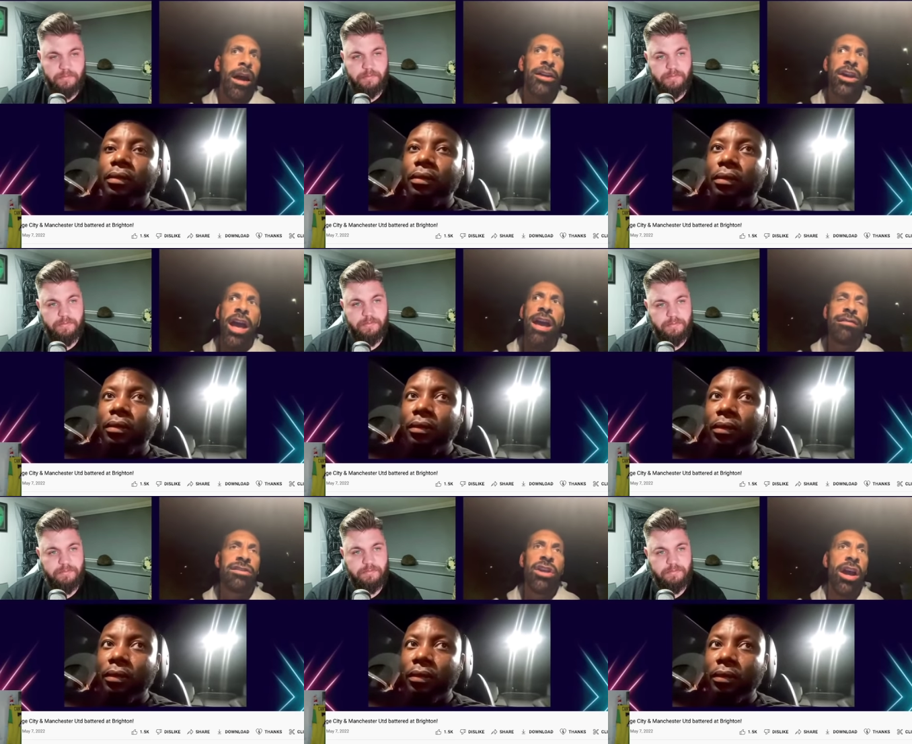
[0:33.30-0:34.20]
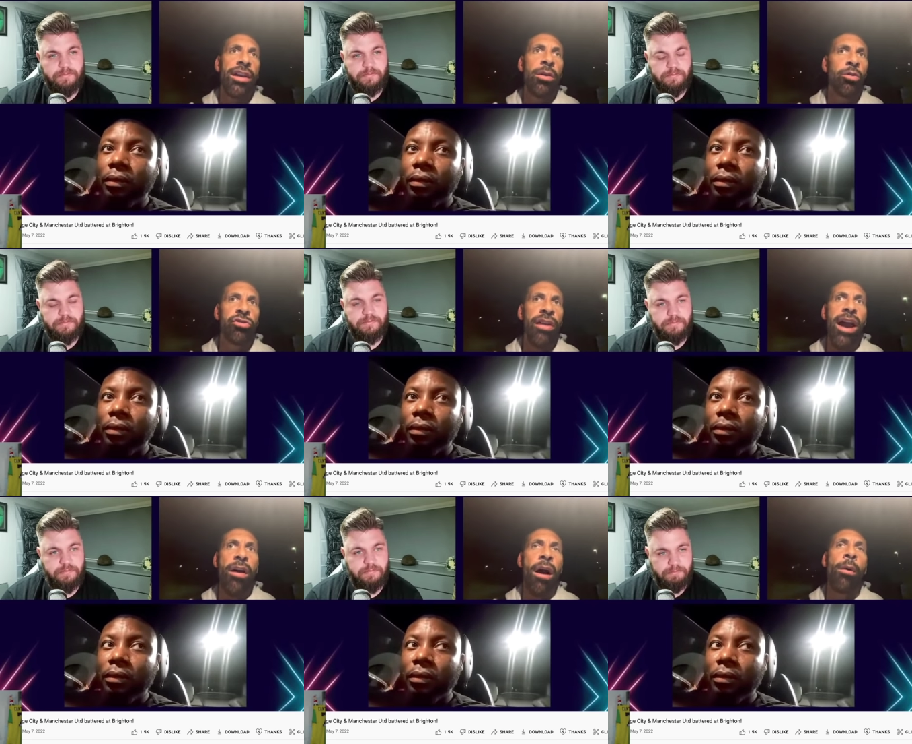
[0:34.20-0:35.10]
Speaker 1: and you're airing dirty laundry
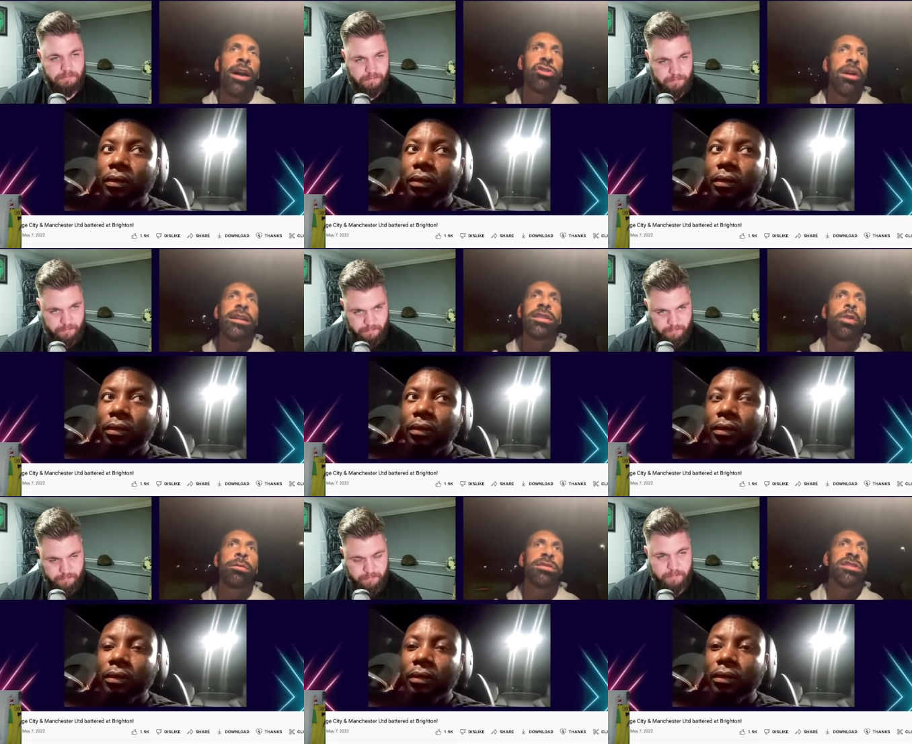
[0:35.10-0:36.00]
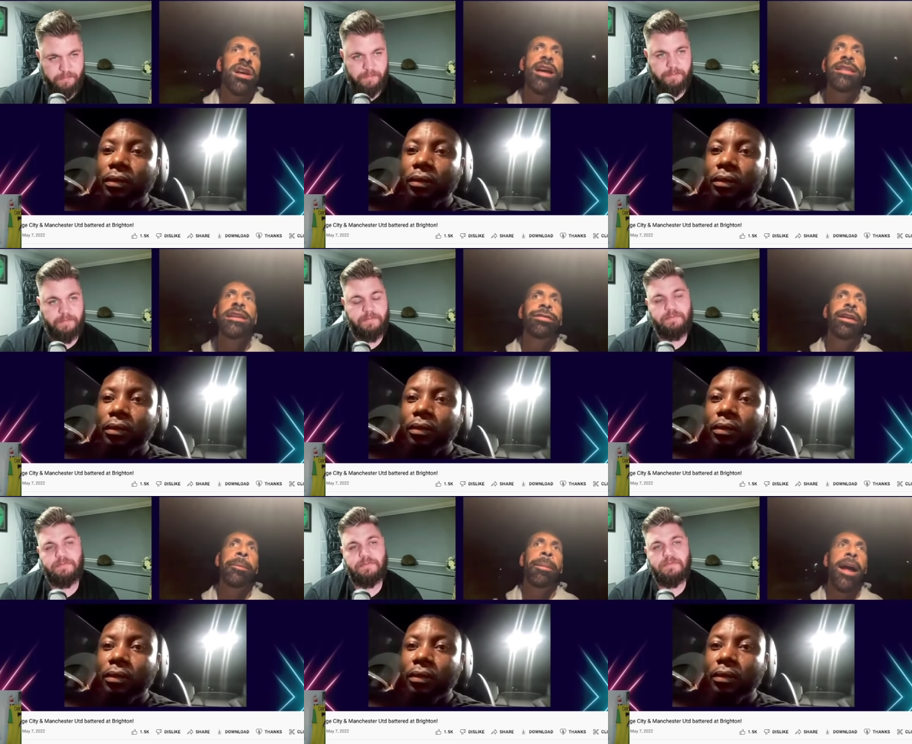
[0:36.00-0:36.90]
out. Oh, I tried told him to sign
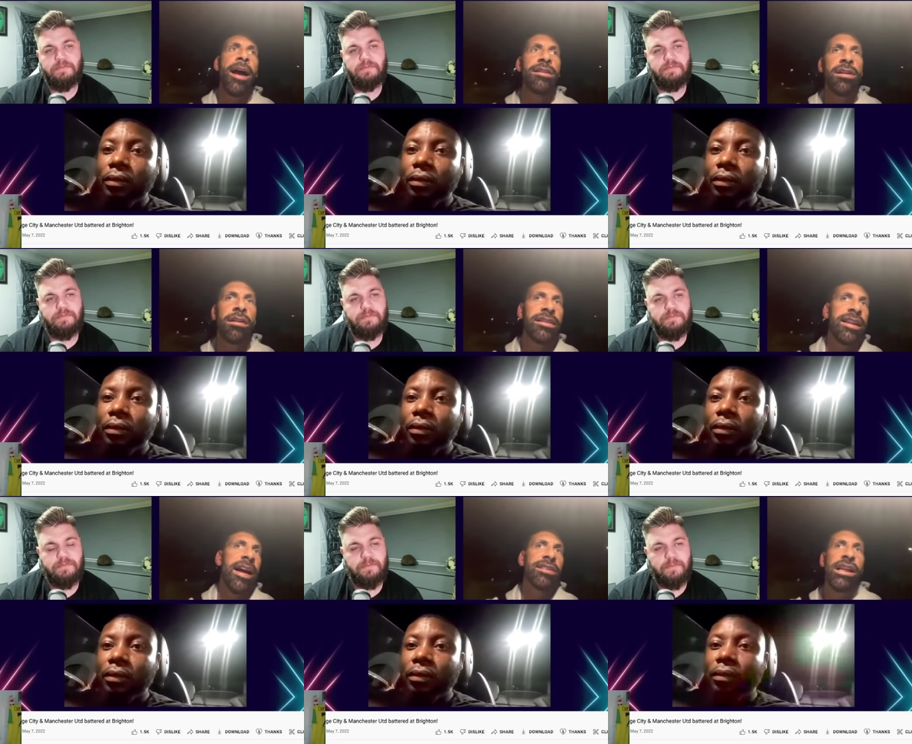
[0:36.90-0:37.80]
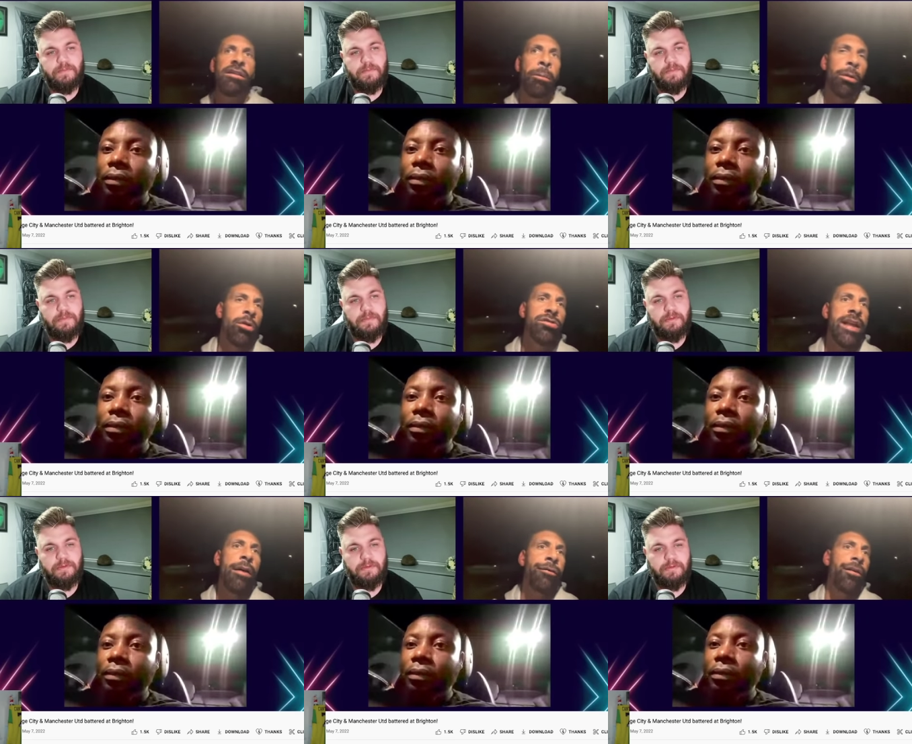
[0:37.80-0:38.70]
these three players. Oh, Diaz at Liverpool
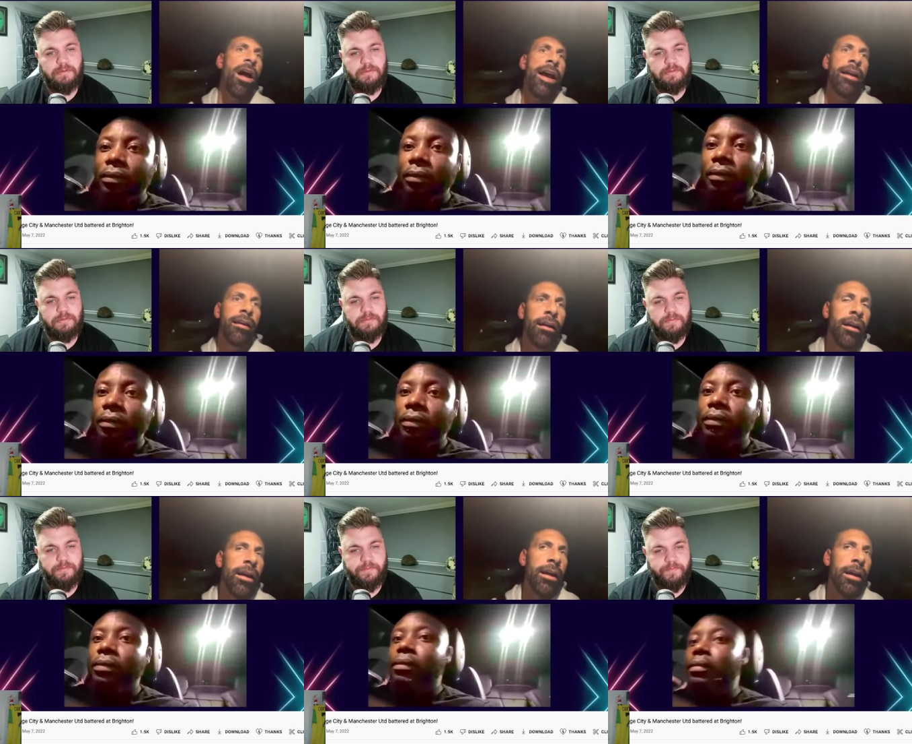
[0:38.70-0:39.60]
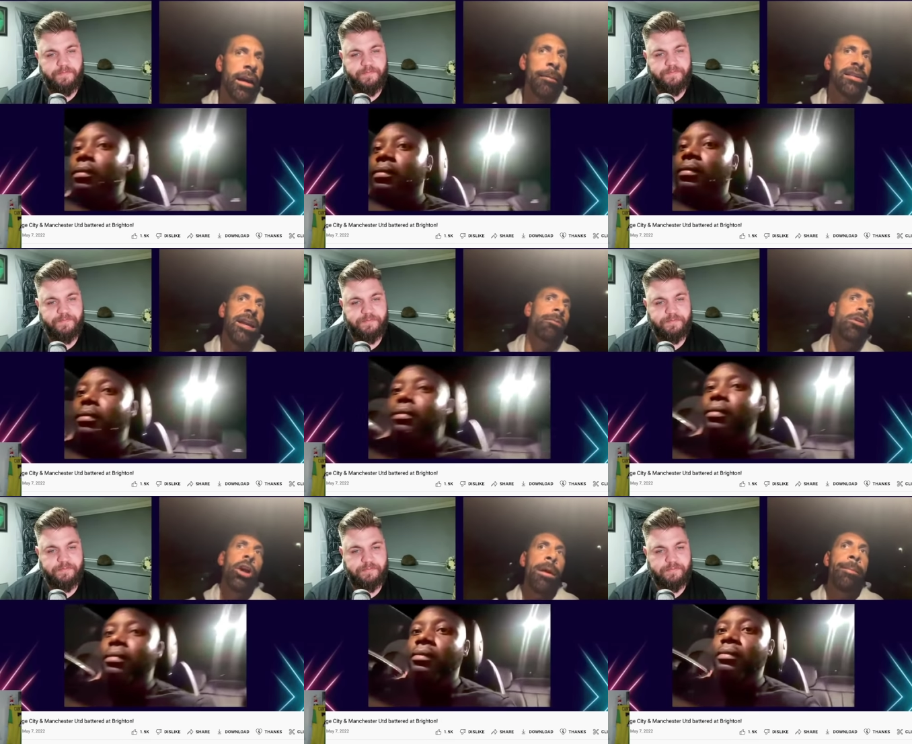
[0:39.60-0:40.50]
is now flying. It
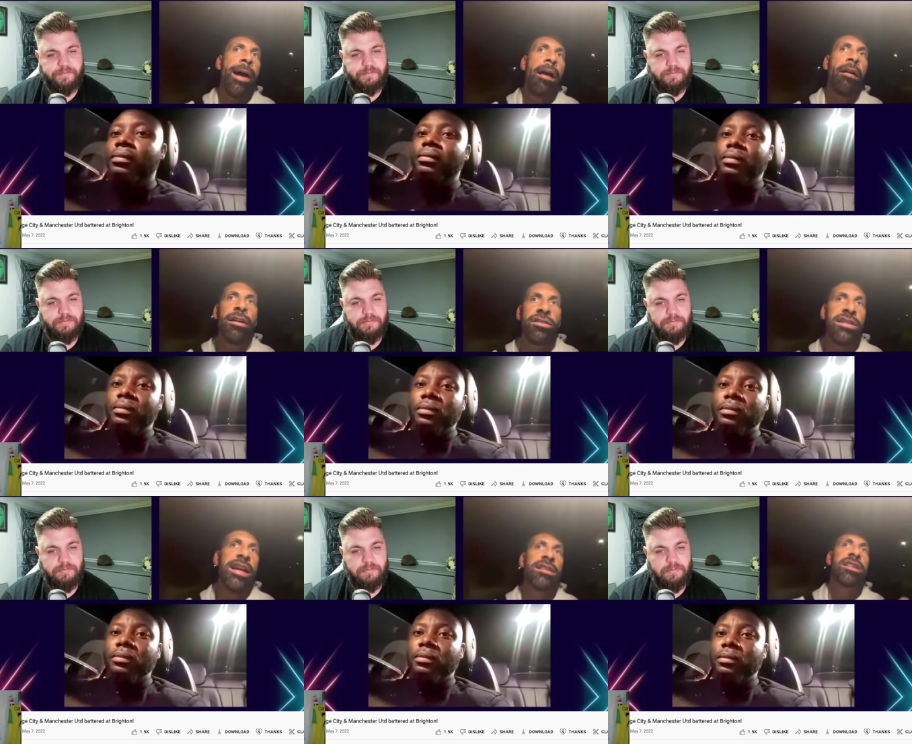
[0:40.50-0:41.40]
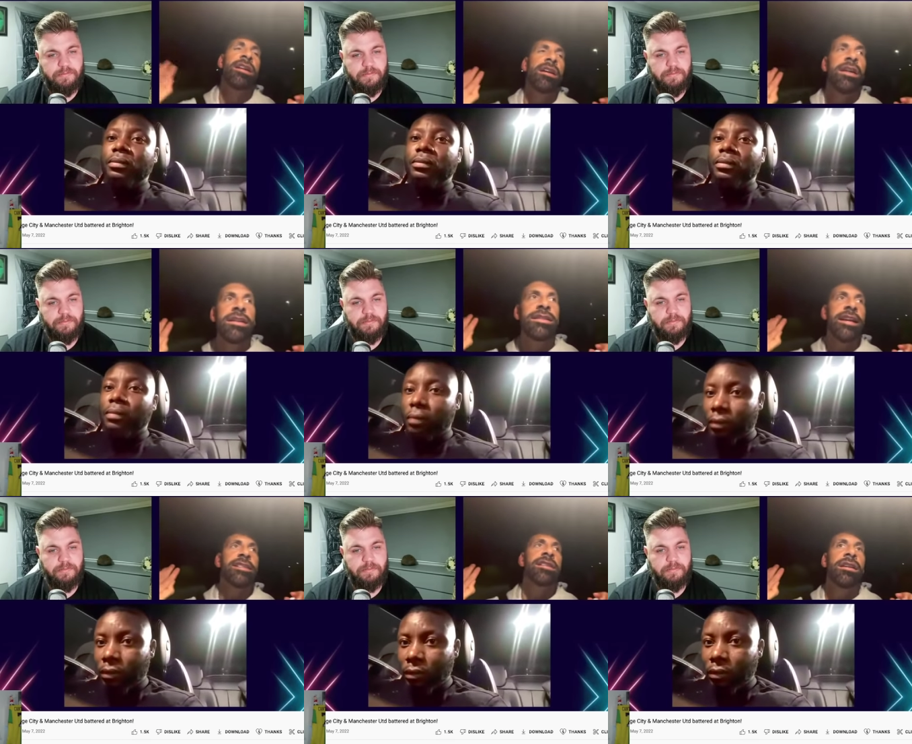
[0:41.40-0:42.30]
makes him look a bit better and just takes the
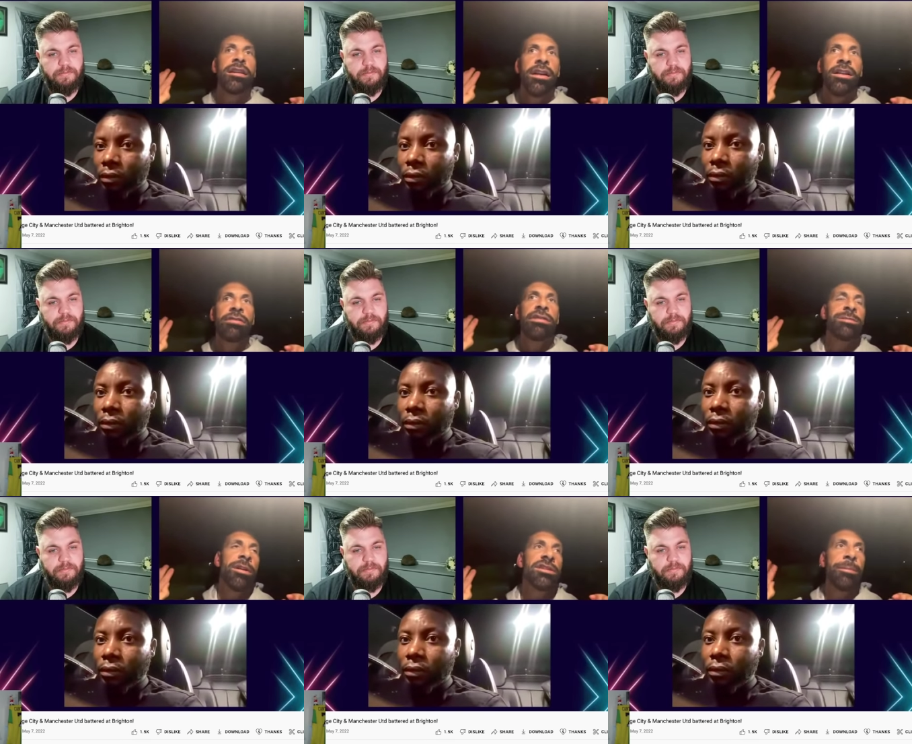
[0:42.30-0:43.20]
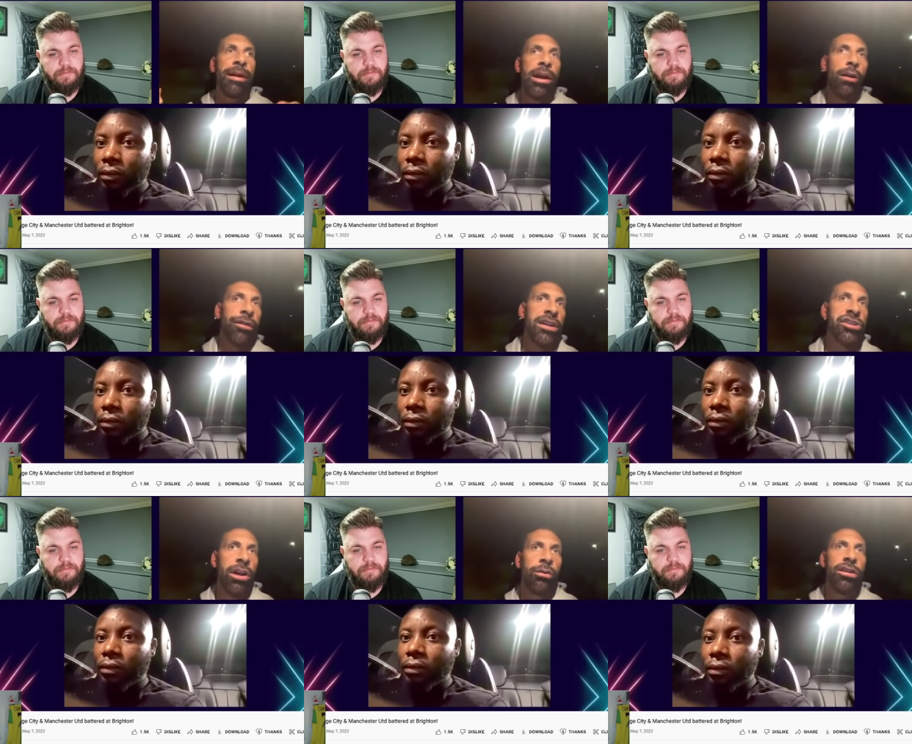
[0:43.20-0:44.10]
takes the, the responsibility
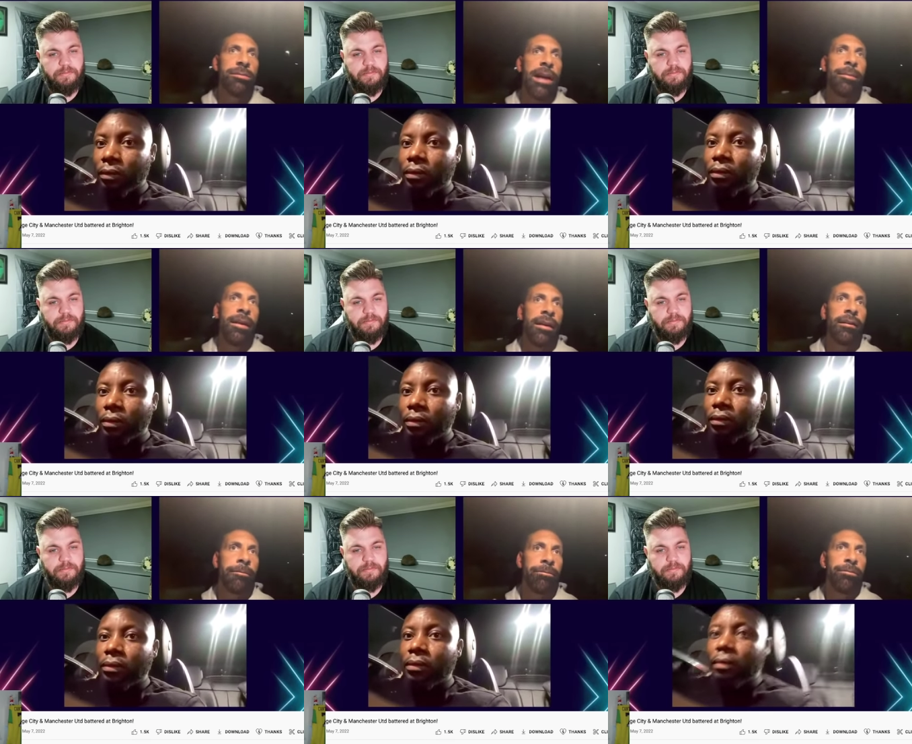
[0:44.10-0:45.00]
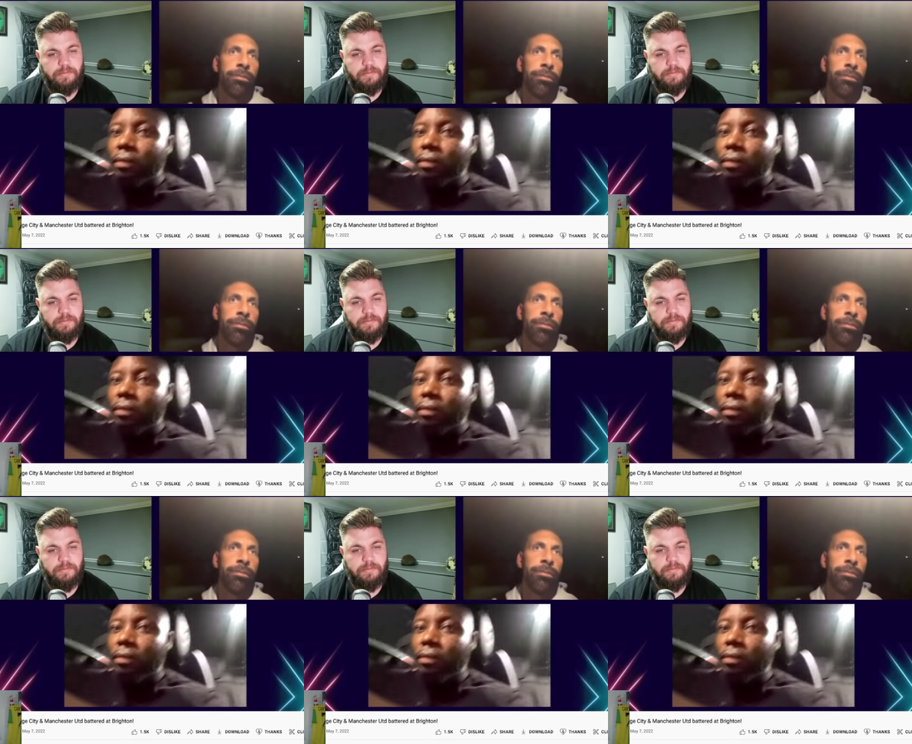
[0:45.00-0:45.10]
off his shoulders, maybe.